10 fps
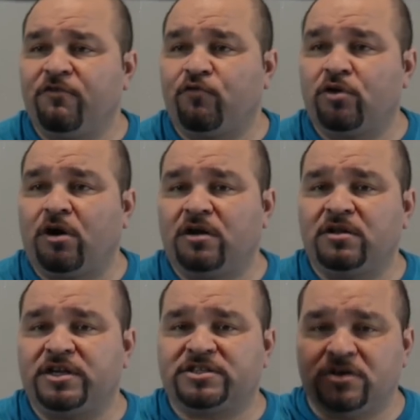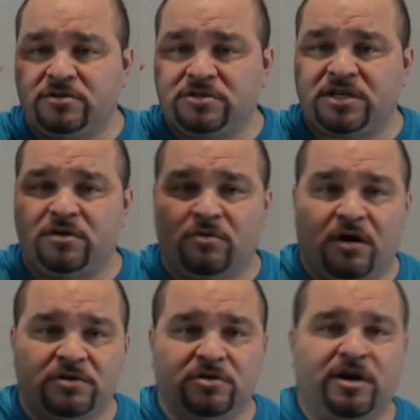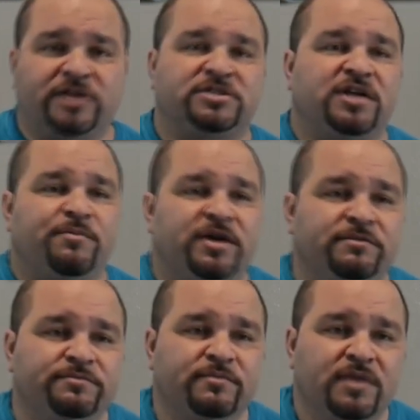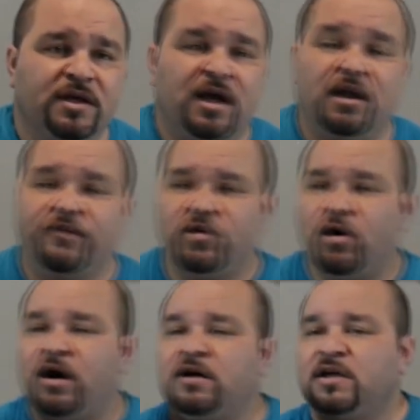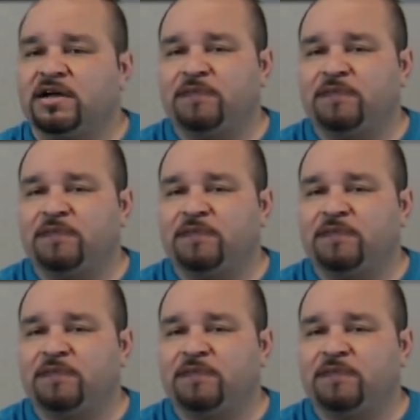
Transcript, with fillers: before all of this goes in the wrong direction. Amen. Amen. I love you all.